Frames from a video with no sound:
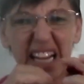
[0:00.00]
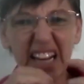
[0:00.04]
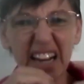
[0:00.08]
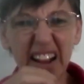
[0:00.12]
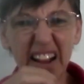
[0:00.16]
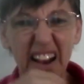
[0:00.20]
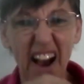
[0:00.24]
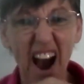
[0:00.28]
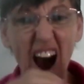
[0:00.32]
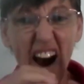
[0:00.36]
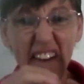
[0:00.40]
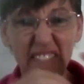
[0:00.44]
an
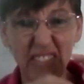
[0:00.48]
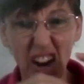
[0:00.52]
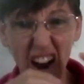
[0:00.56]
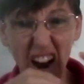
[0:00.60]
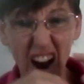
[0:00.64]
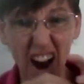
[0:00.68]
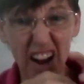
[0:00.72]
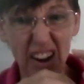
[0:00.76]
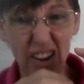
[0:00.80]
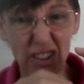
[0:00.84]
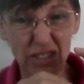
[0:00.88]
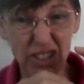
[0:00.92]

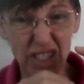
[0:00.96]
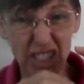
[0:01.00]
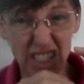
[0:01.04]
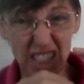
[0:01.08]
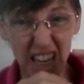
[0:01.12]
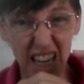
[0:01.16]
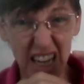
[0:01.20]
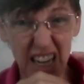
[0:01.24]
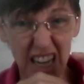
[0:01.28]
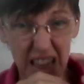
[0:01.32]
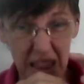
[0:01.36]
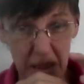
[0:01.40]
avocado
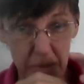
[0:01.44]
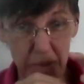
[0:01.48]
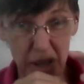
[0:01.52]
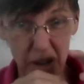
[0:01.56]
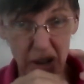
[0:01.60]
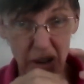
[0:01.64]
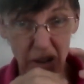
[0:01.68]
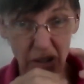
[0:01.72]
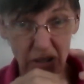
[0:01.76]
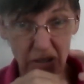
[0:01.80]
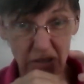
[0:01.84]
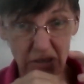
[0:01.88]
seed in the
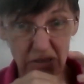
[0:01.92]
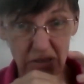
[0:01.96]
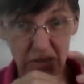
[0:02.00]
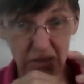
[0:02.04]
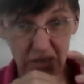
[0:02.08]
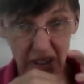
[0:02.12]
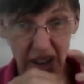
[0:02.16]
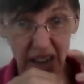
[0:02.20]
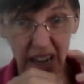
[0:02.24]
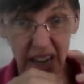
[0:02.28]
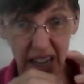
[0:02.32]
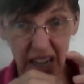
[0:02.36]
middle,
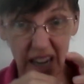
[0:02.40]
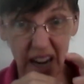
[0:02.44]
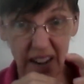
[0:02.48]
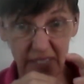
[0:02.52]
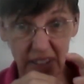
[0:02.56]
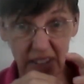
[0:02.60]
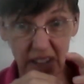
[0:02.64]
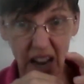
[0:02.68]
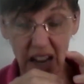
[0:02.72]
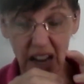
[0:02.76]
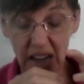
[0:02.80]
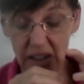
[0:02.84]
right? An
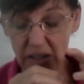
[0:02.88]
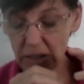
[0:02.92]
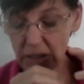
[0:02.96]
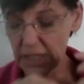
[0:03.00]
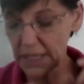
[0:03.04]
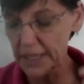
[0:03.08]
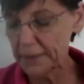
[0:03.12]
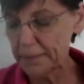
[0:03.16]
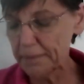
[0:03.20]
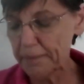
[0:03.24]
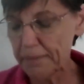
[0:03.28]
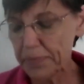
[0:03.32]
avocado
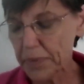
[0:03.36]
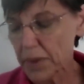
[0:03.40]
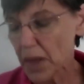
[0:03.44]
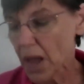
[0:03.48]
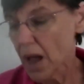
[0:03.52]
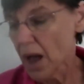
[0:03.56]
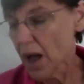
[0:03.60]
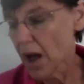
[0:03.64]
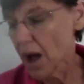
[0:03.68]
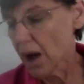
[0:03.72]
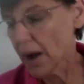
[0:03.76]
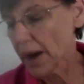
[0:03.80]
seed.
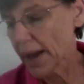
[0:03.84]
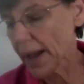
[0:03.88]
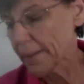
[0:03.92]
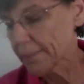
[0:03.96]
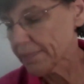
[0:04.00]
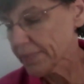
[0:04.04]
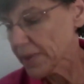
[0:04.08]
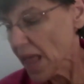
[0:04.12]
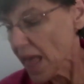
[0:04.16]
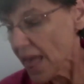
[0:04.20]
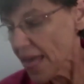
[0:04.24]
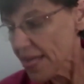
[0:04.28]
Okay,
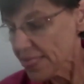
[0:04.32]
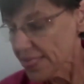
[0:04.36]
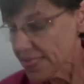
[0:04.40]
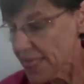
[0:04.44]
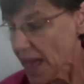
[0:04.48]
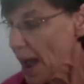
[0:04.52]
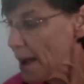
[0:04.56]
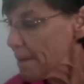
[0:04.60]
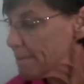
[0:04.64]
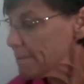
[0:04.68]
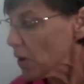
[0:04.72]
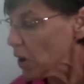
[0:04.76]

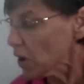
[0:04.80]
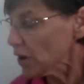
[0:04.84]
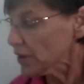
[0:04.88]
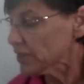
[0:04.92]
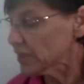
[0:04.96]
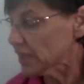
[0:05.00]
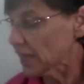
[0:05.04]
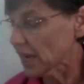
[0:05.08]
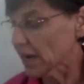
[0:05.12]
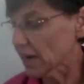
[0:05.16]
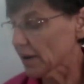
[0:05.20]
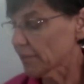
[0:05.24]
that part
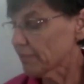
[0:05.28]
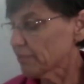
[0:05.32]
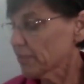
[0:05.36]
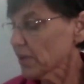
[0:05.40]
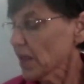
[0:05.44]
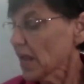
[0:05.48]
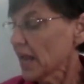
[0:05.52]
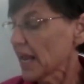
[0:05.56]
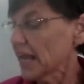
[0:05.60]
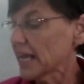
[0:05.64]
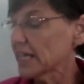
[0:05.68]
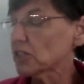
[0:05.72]
there
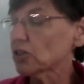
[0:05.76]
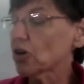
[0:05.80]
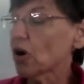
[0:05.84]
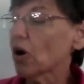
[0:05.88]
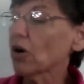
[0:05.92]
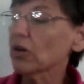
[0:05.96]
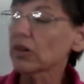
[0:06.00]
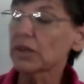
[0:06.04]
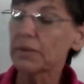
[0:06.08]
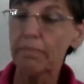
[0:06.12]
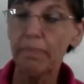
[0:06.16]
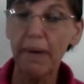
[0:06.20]
is
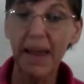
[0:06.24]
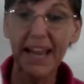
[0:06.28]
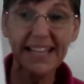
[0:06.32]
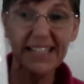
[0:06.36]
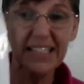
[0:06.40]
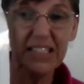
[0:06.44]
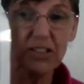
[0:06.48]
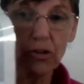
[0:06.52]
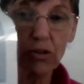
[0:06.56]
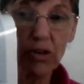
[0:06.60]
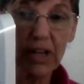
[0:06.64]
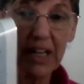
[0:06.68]
called the
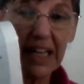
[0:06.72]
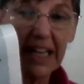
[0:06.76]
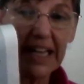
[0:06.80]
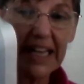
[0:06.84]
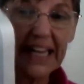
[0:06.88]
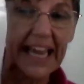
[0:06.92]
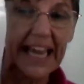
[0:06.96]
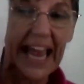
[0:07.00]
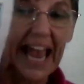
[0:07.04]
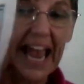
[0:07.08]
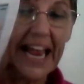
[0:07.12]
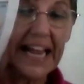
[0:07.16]
basal
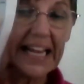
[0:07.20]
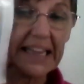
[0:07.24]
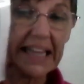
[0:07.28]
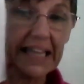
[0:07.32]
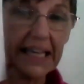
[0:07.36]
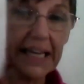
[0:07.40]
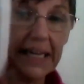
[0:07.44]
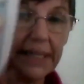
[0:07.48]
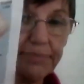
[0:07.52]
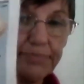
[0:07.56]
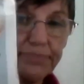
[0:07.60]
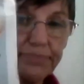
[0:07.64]

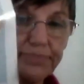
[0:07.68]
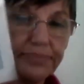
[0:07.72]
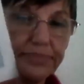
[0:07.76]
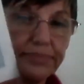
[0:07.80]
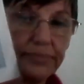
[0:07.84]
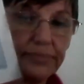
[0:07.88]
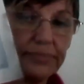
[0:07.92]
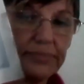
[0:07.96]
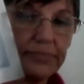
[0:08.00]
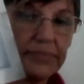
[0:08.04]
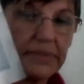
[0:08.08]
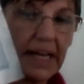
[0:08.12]
ganglia.
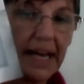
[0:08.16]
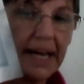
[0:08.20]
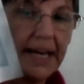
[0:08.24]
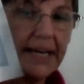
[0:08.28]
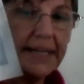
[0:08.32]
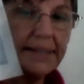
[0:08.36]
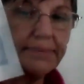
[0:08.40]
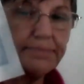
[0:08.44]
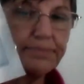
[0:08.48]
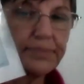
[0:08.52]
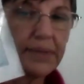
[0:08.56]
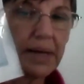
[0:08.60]

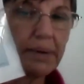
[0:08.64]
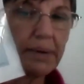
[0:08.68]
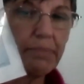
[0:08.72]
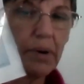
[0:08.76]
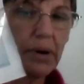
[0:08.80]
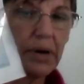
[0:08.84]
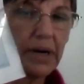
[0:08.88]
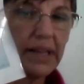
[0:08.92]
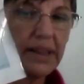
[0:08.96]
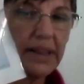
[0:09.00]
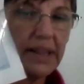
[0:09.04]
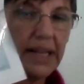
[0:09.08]
Okay, that
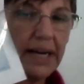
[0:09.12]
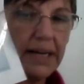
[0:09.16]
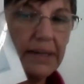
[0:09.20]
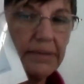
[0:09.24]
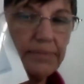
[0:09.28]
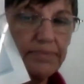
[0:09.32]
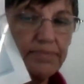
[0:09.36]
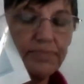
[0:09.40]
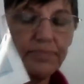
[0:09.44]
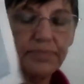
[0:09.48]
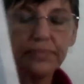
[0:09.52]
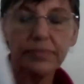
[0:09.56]
part in
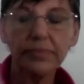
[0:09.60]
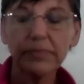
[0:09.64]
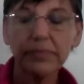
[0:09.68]
there.